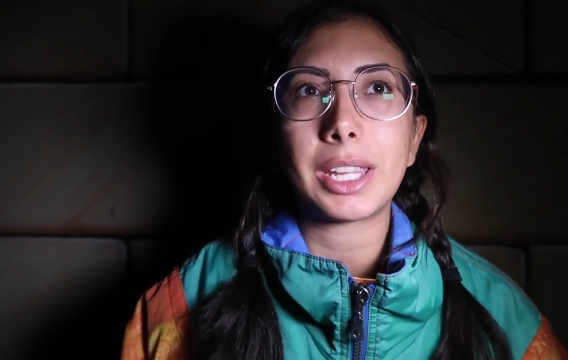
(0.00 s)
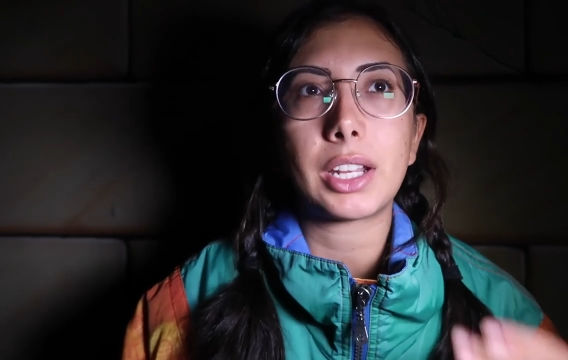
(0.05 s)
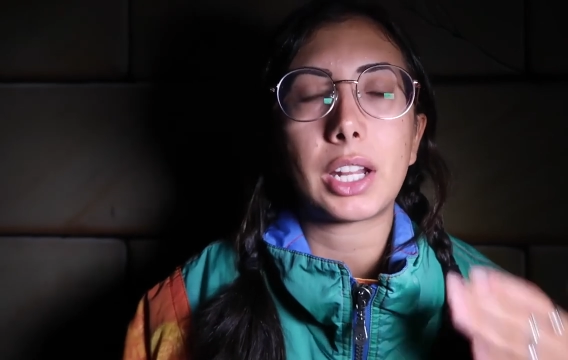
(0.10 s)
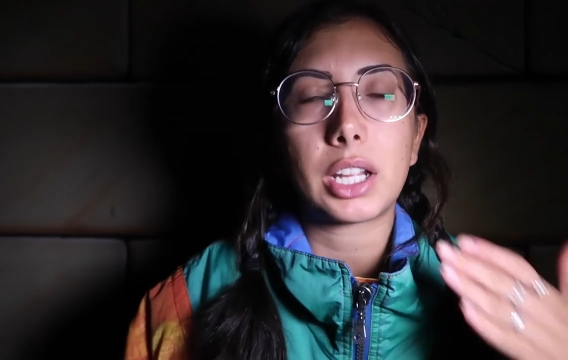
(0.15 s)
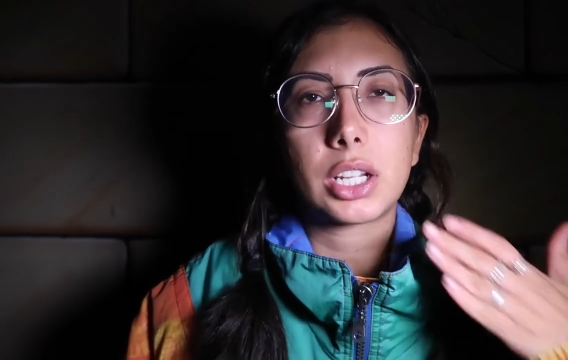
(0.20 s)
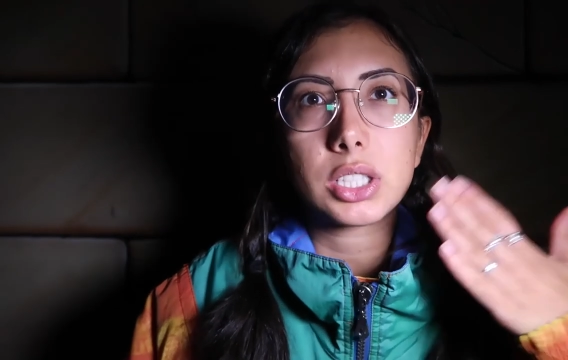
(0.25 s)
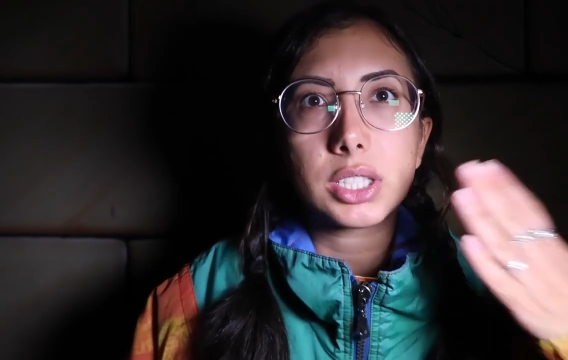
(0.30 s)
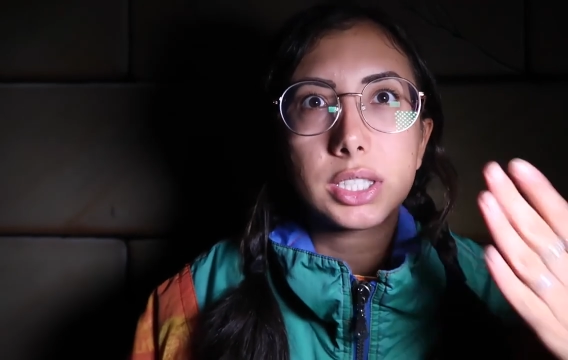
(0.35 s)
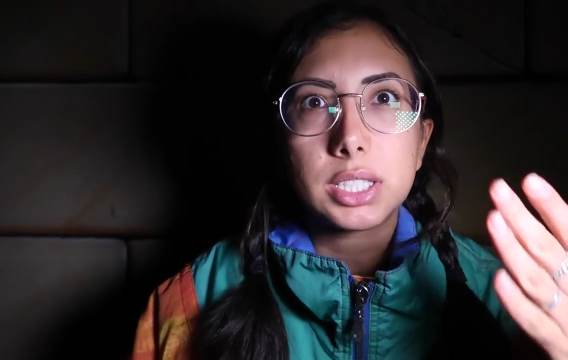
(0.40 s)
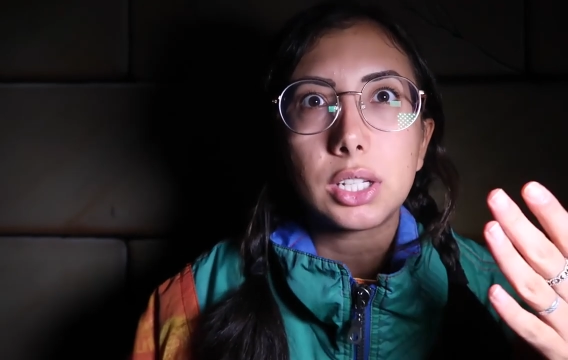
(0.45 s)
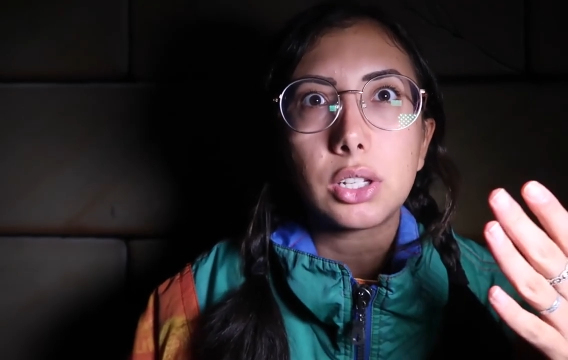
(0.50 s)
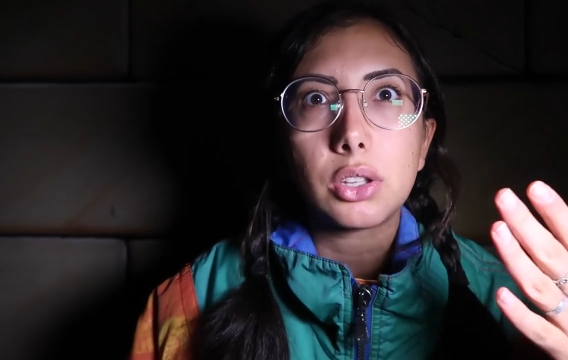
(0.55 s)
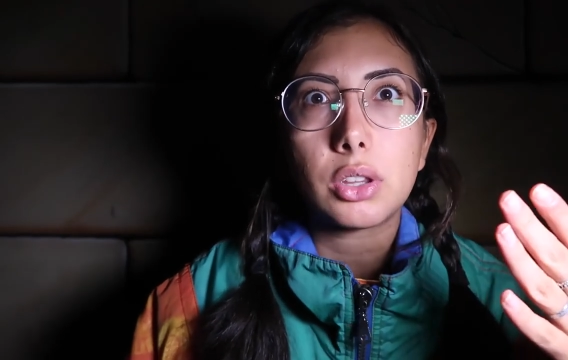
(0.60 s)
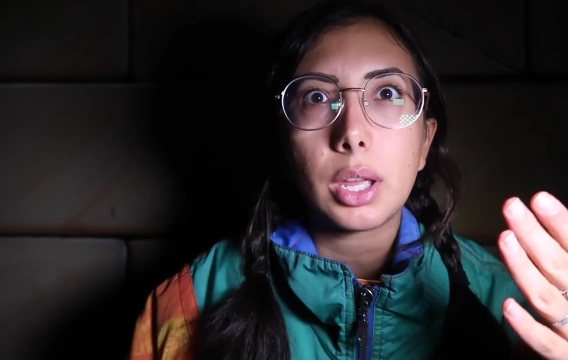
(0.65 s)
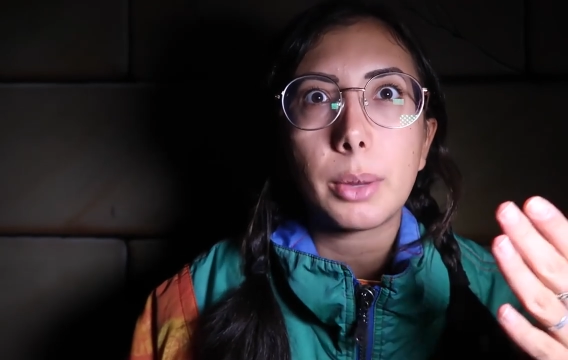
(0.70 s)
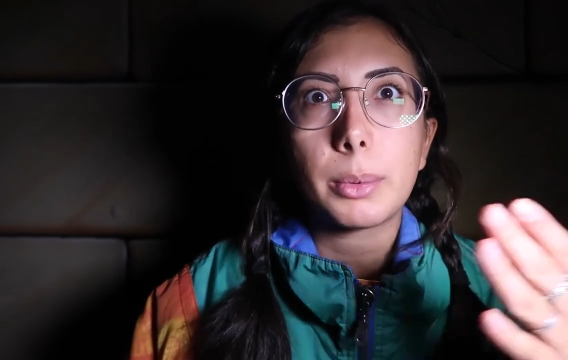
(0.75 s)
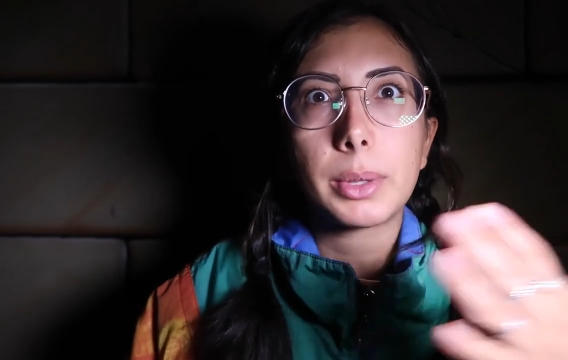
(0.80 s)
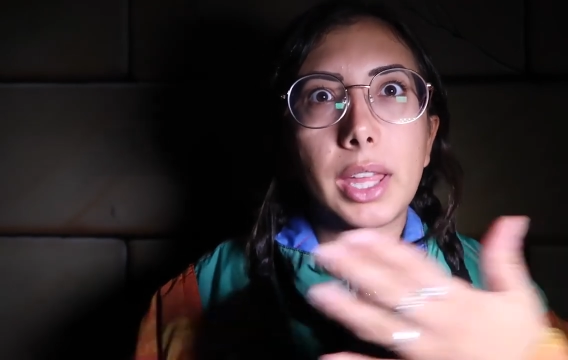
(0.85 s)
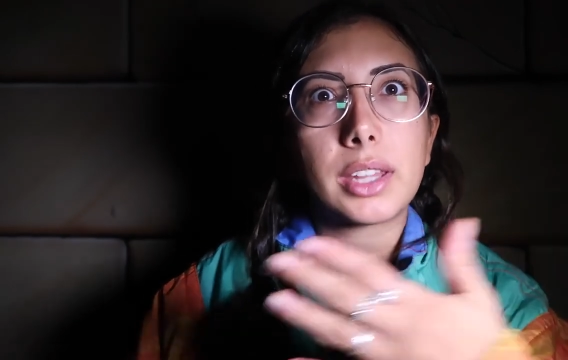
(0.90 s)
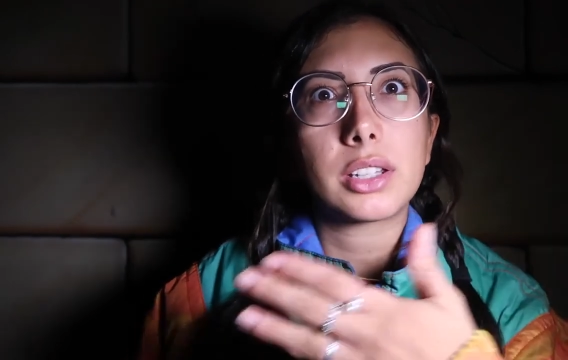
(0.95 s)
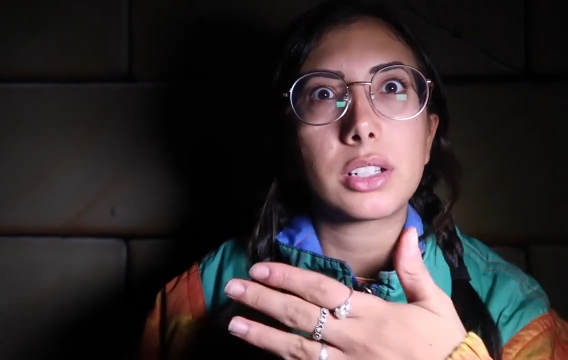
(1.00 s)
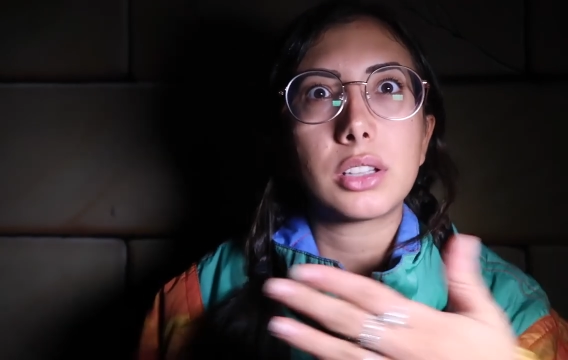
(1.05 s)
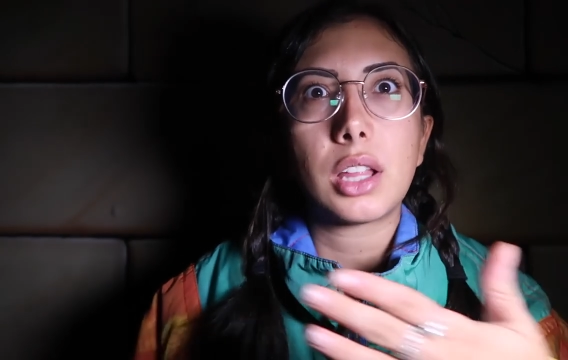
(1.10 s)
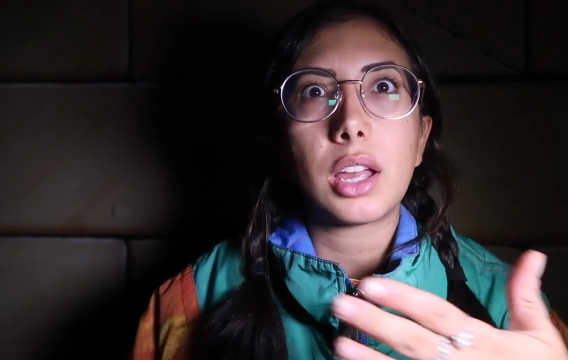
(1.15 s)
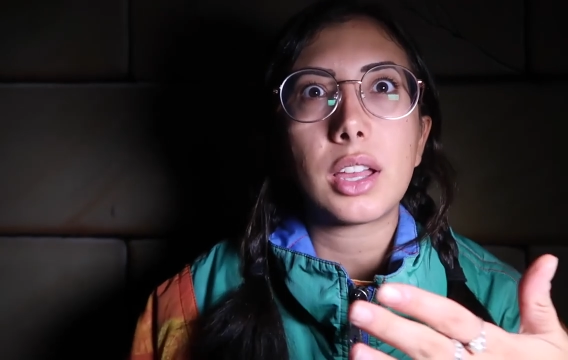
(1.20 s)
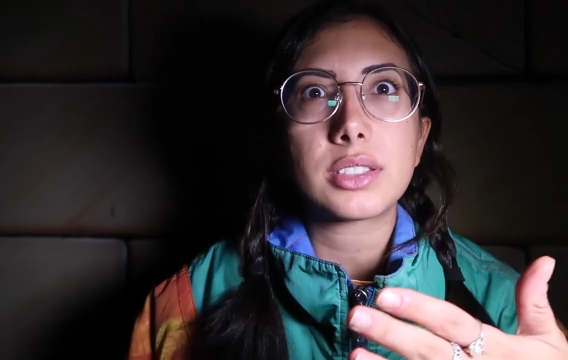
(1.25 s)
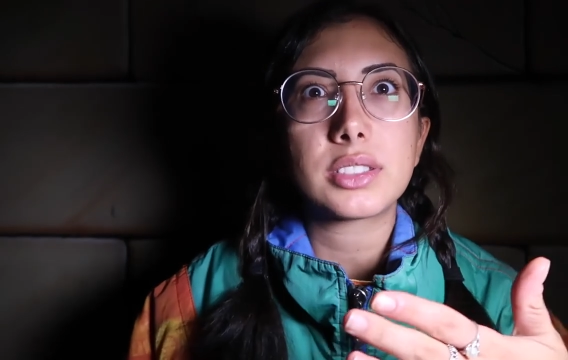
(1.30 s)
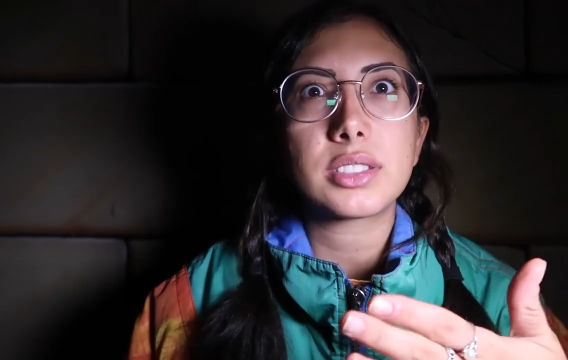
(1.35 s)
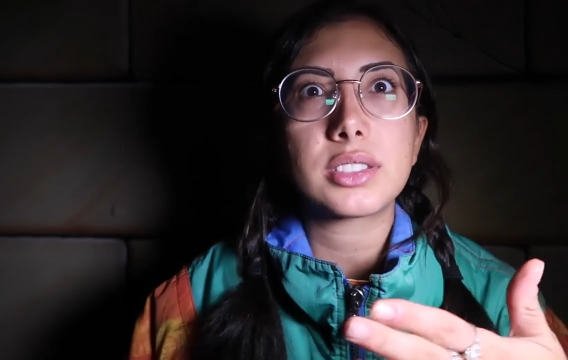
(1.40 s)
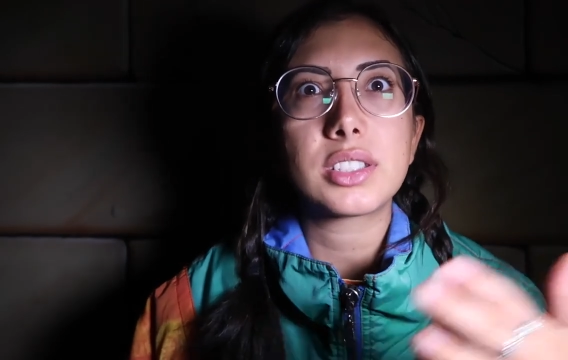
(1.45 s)
and I could see her there without the
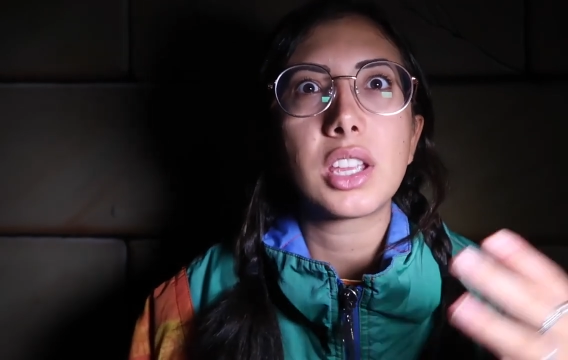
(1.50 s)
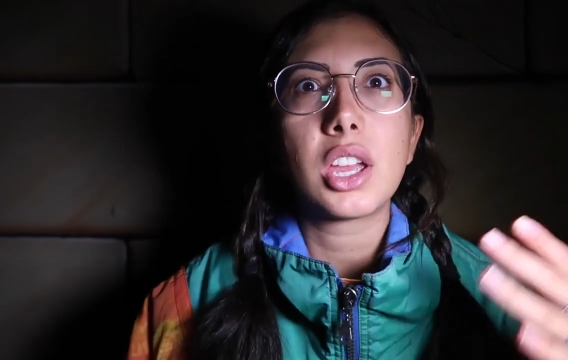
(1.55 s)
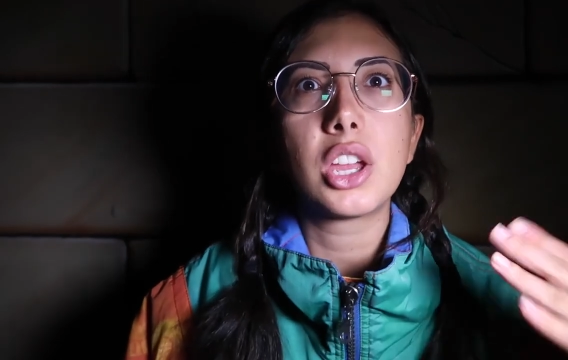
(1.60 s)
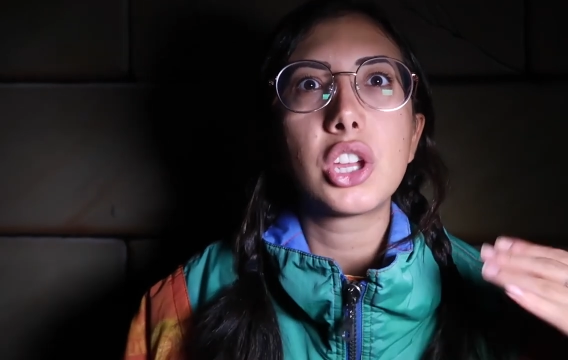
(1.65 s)
glasses.